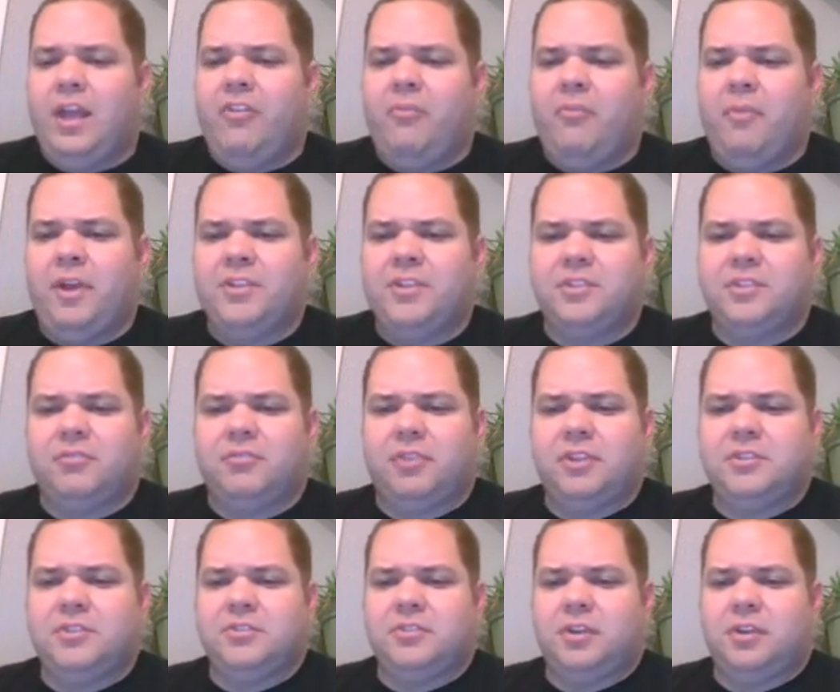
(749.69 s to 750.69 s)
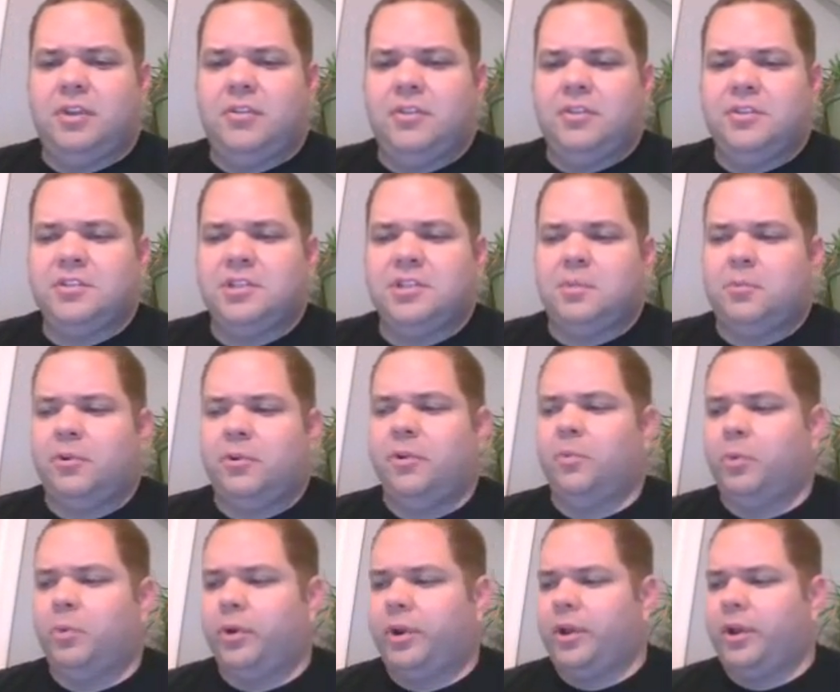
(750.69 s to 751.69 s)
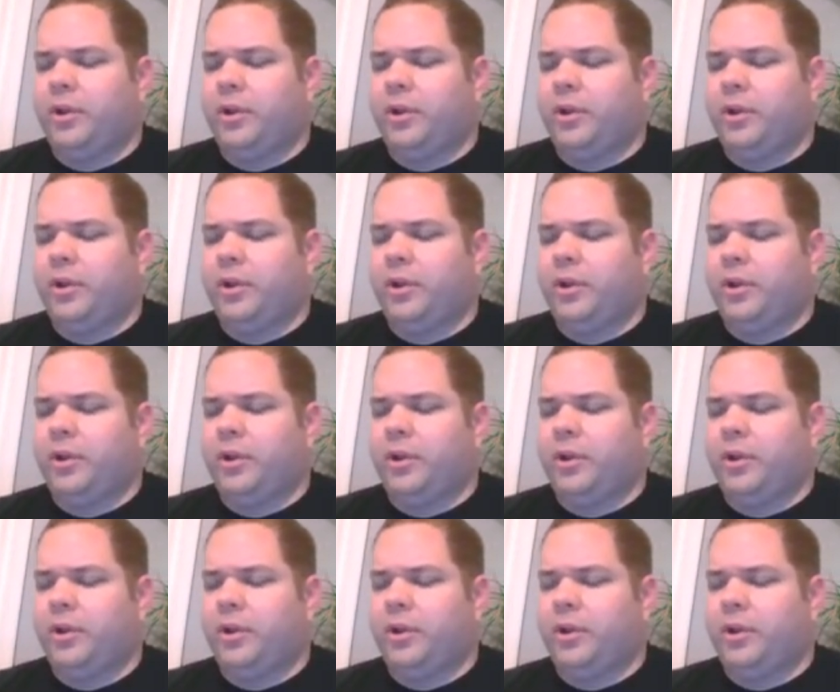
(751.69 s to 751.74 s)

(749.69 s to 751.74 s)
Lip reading: the Mexican restaurant this summer and